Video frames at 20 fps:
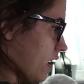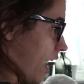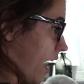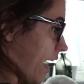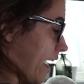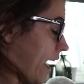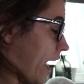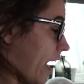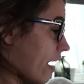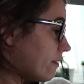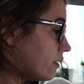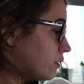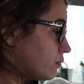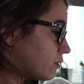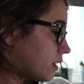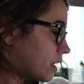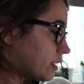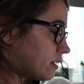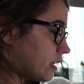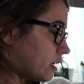I haven't
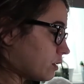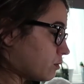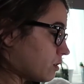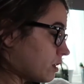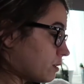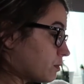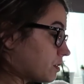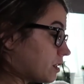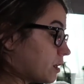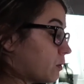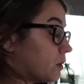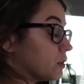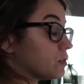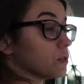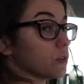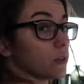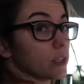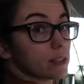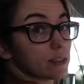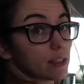read that one, but I was
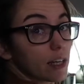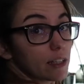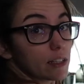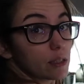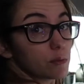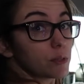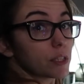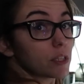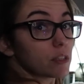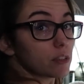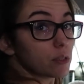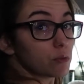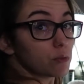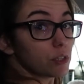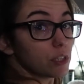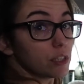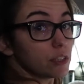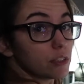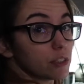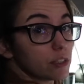so excited because I
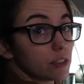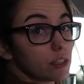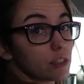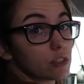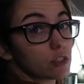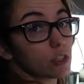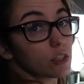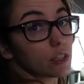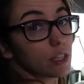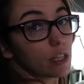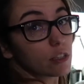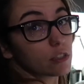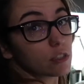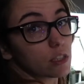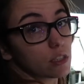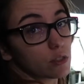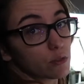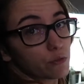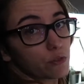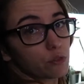really did enjoy
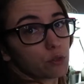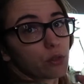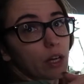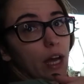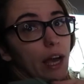actually the first.